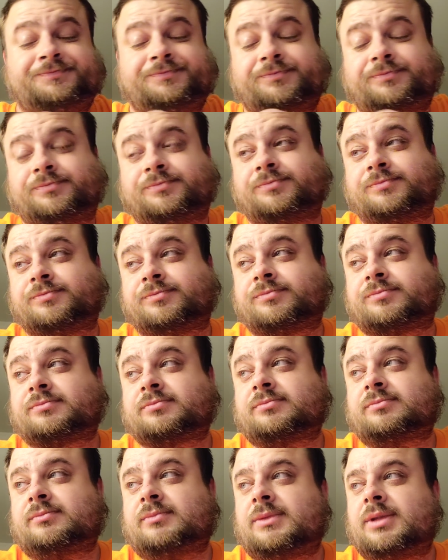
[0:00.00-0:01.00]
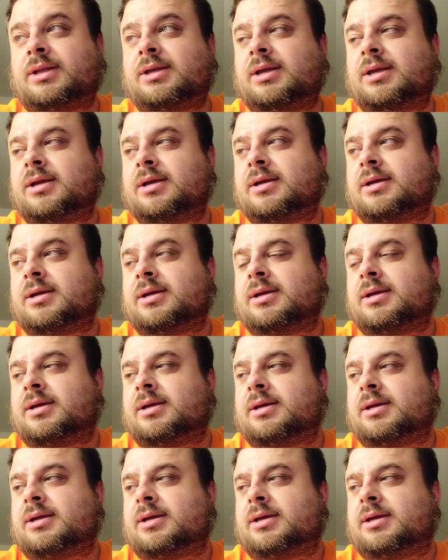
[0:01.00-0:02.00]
No one is speaking in this clip.